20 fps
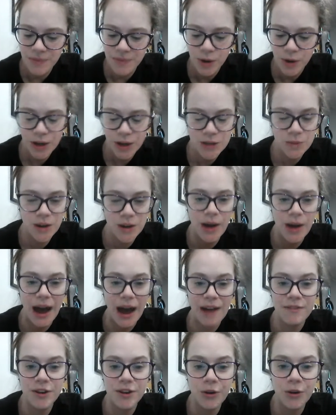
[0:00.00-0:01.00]
Because when you
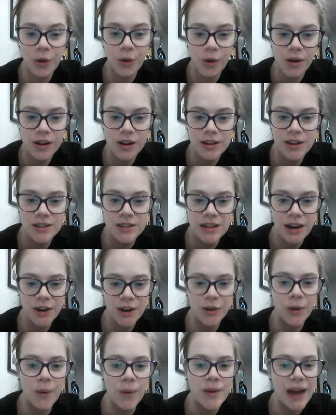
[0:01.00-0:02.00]
have a goal and you set a
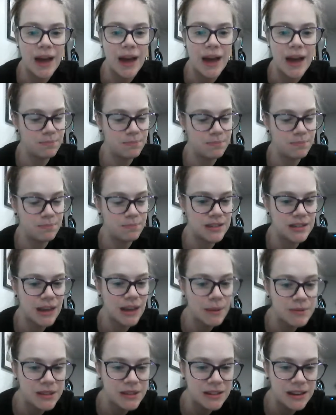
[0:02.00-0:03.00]
goal, you have to
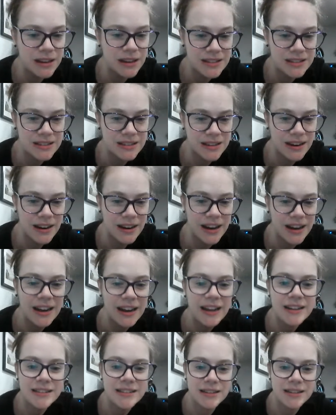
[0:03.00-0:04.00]
put the steps in
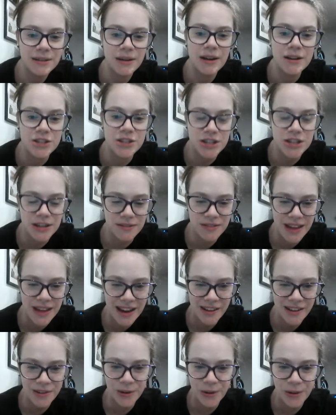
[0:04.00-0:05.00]
necessary to
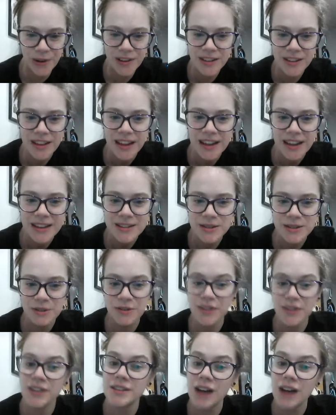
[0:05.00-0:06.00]
achieve that goal.
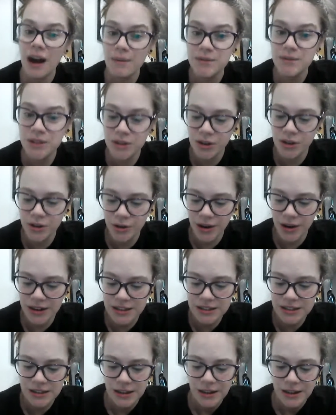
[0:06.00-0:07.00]
So for this obstacle
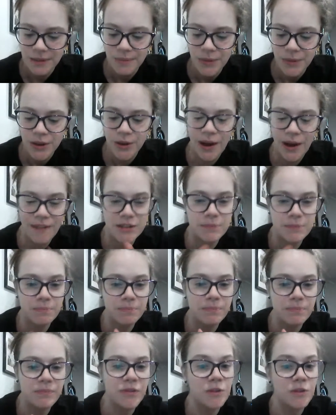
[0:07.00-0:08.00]
course, you have
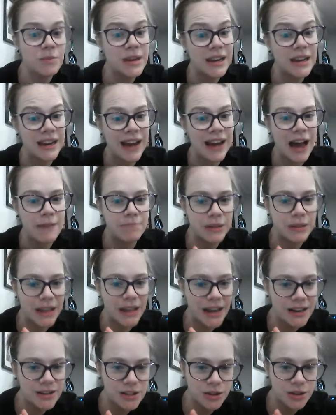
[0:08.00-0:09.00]
to, for me, I
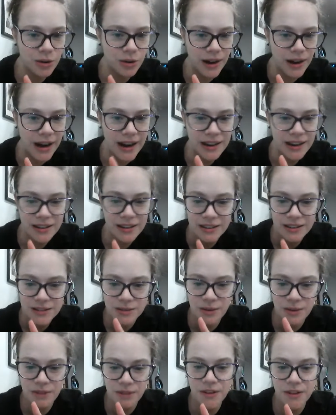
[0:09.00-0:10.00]
planned a story.
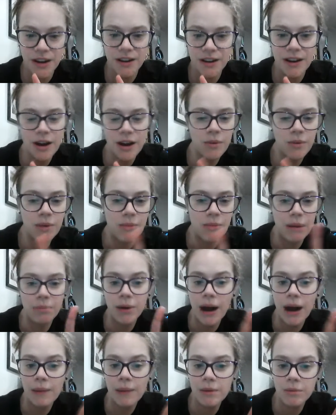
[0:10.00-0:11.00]
So I figured out what my
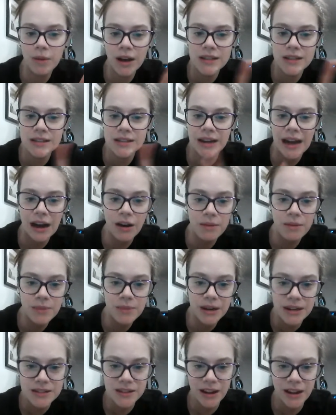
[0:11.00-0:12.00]
problem was and how I'm
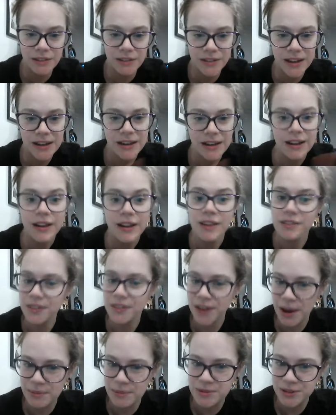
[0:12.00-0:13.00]
going to solve it,
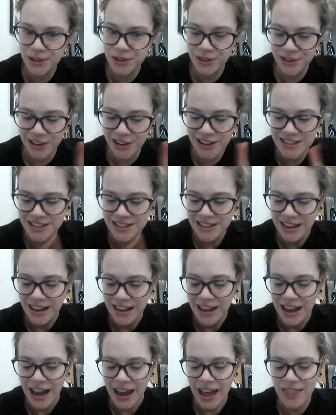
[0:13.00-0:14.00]
the obstacle course,
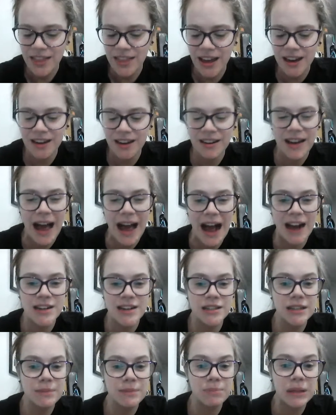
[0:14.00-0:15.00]
and then
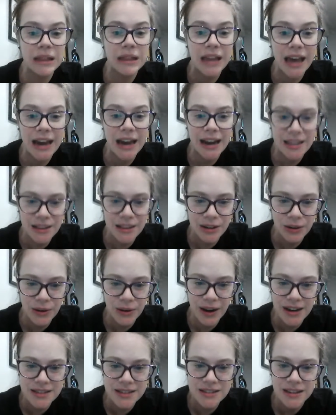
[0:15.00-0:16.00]
actually planning the
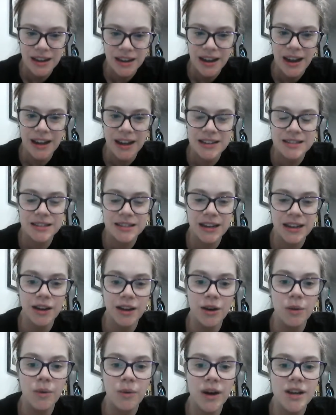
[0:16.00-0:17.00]
course and
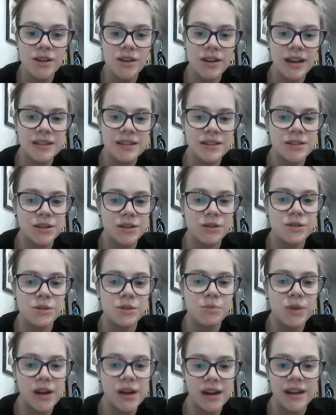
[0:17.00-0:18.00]
seeing what you need to do to
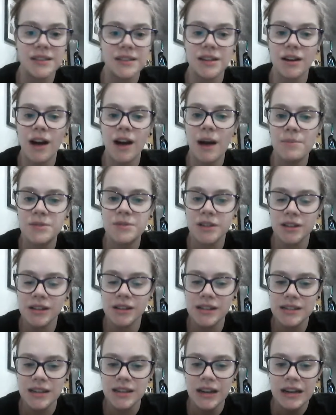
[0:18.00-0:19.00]
put in as your
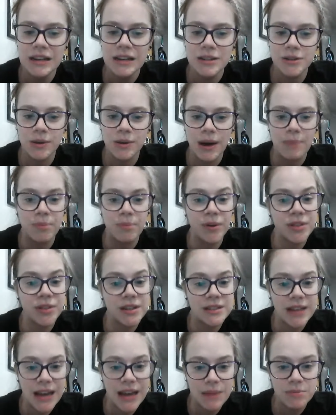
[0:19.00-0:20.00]
obstacles. So I put the
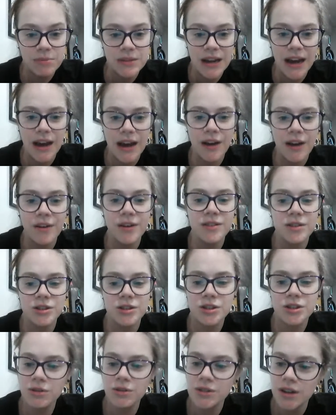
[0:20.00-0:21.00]
tape down, the
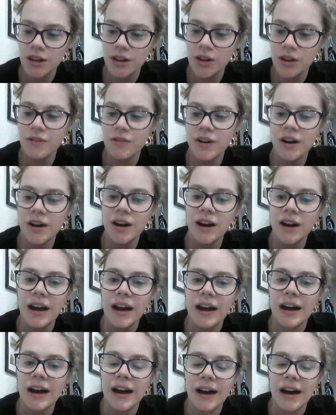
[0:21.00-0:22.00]
shoes all over.
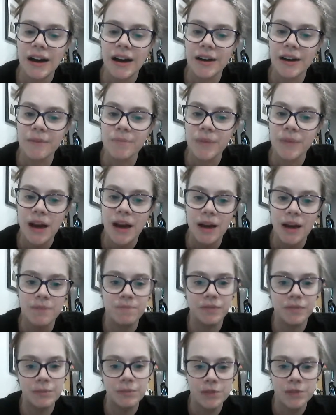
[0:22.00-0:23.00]
I
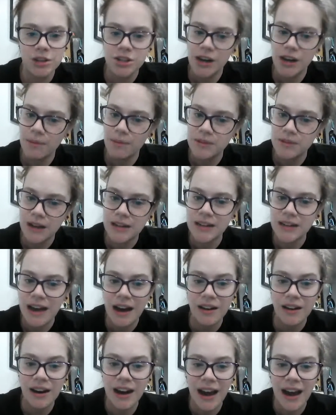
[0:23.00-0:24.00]
flipped the chair upside
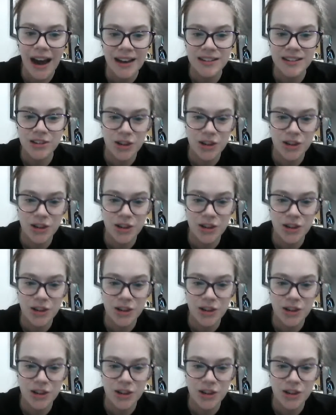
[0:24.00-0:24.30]
down and I had to